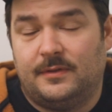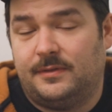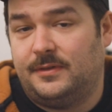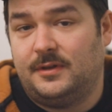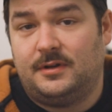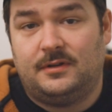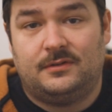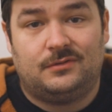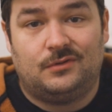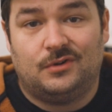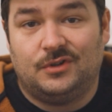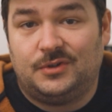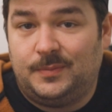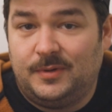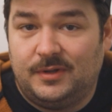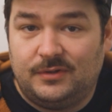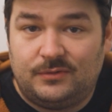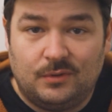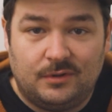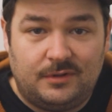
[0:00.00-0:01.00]
the thinnest,
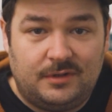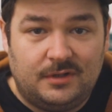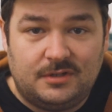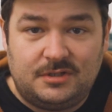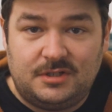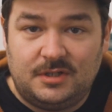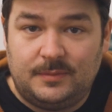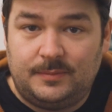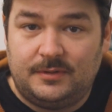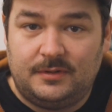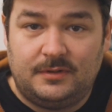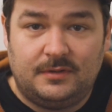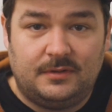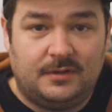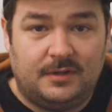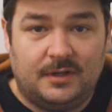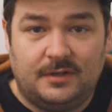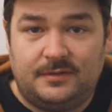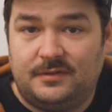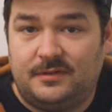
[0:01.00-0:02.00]
crispiest tortilla chips and
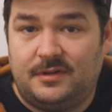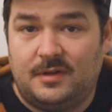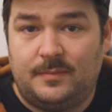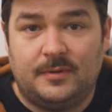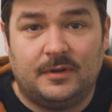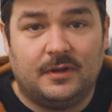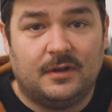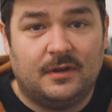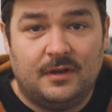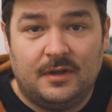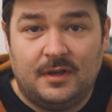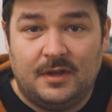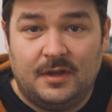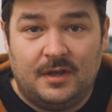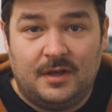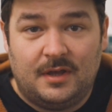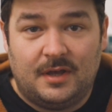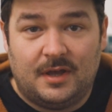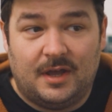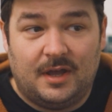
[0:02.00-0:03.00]
get to dipping.
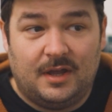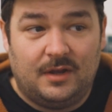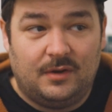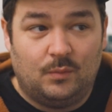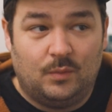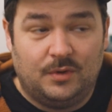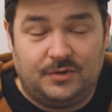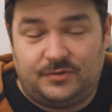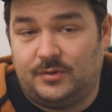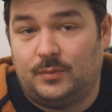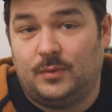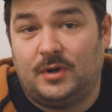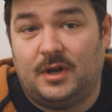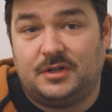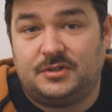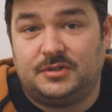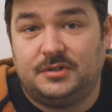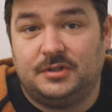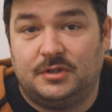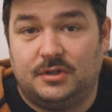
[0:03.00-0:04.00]
I wish there were
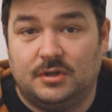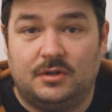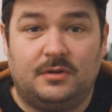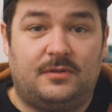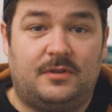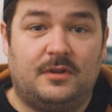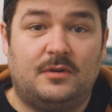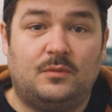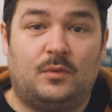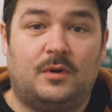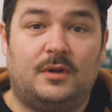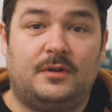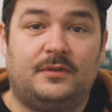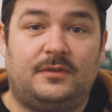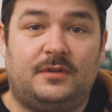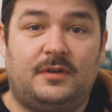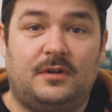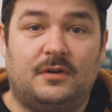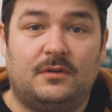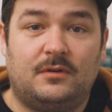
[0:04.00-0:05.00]
actually good thin
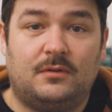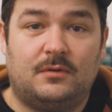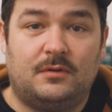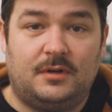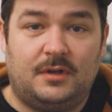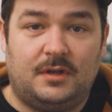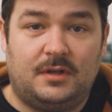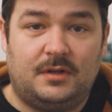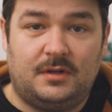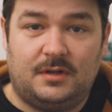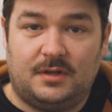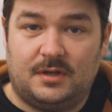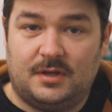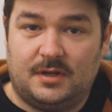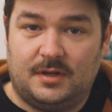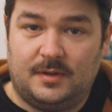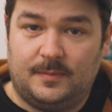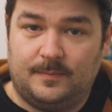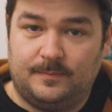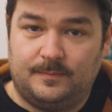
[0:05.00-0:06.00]
ones here in Oregon,
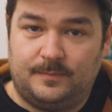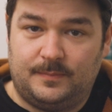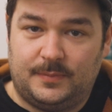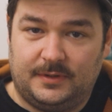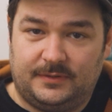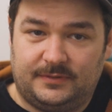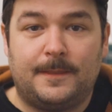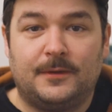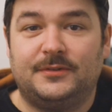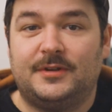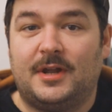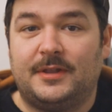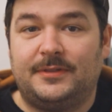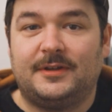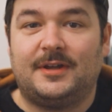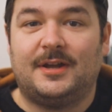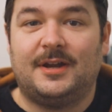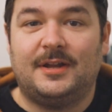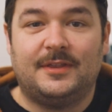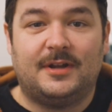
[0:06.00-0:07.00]
but there's not
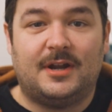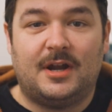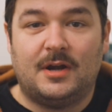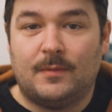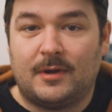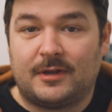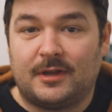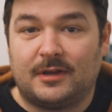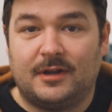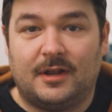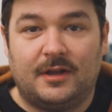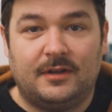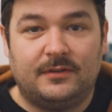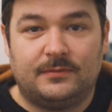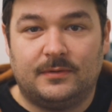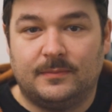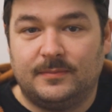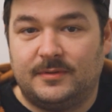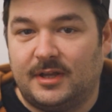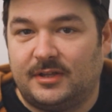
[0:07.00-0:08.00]
the kind that I
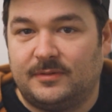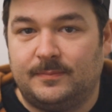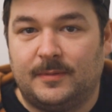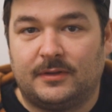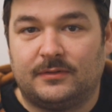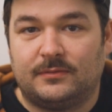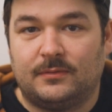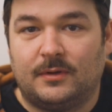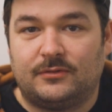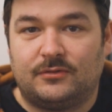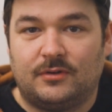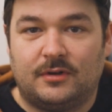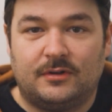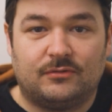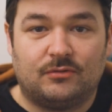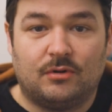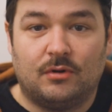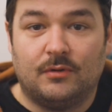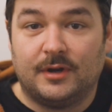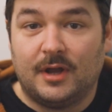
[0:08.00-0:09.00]
recognize from Tex-Mex
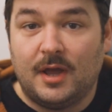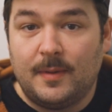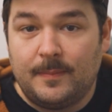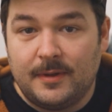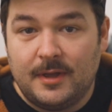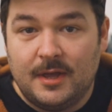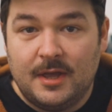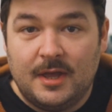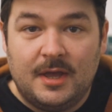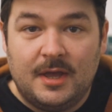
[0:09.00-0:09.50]
restaurants growing up.